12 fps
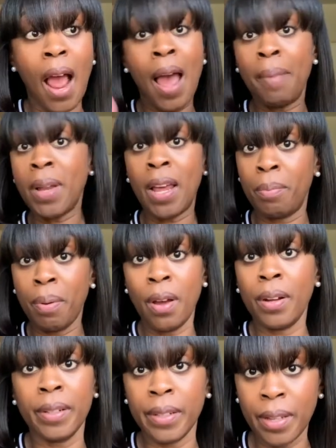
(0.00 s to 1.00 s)
I'm not a
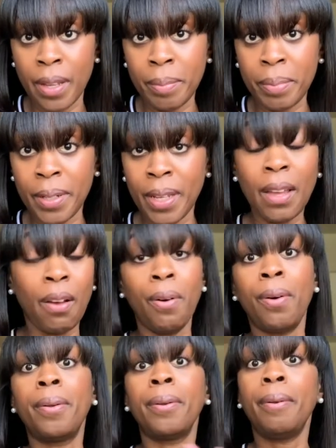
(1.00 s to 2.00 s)
part of the company
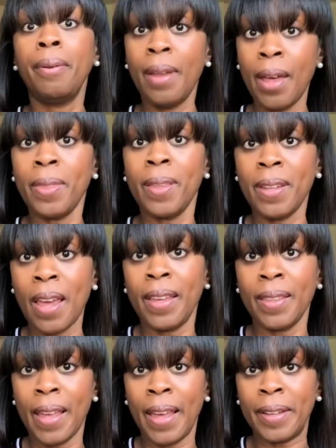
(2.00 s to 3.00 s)
or nothing
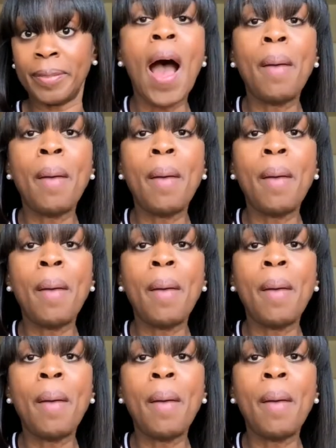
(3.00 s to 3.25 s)
like that.